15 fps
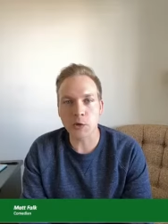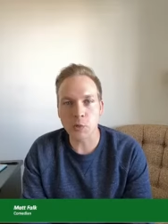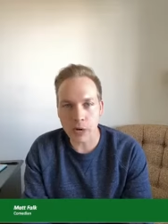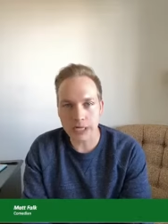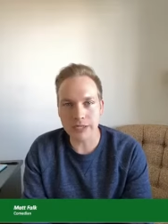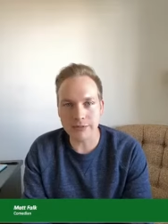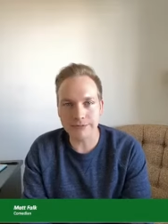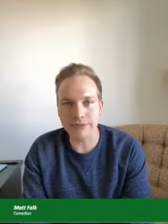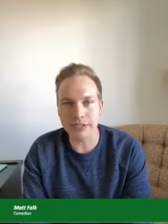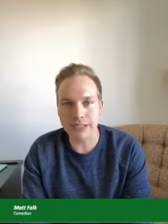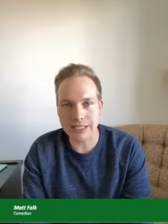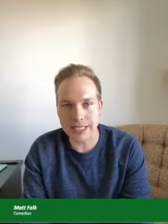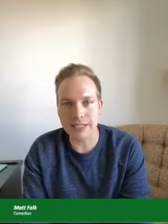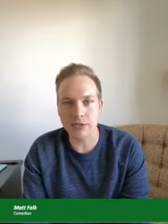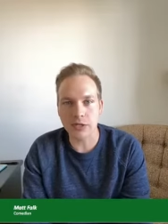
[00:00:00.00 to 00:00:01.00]
Your
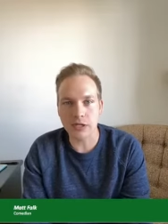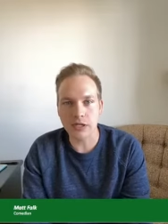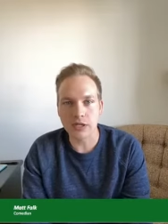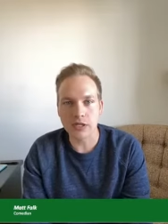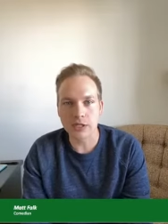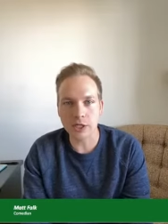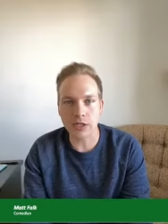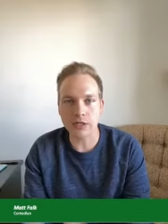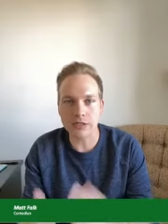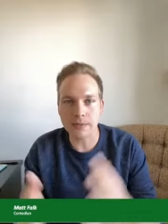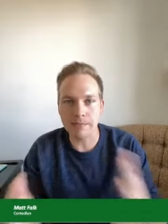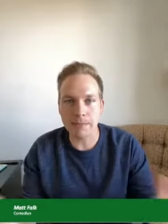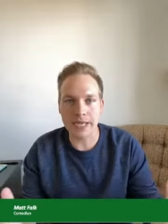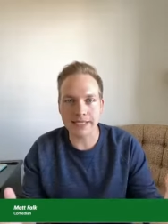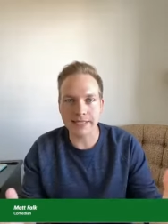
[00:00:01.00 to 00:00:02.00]
wonderful teacher,
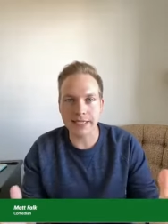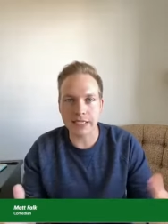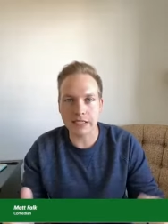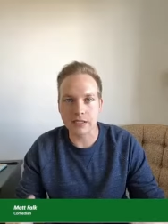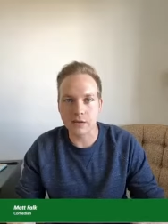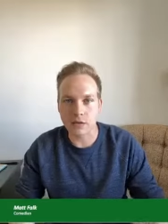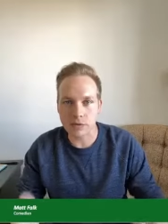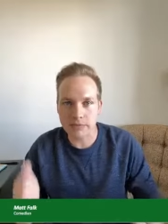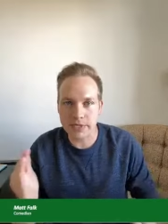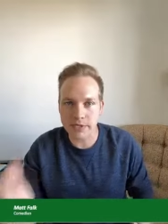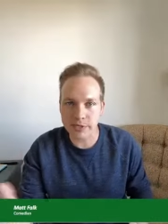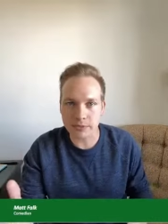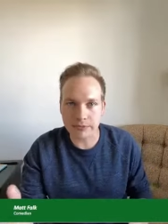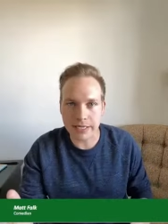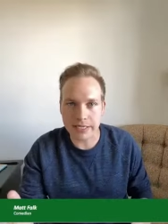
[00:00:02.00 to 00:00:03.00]
Kurt Messick or
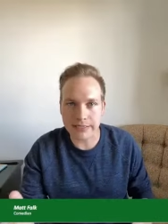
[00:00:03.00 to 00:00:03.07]
Mr.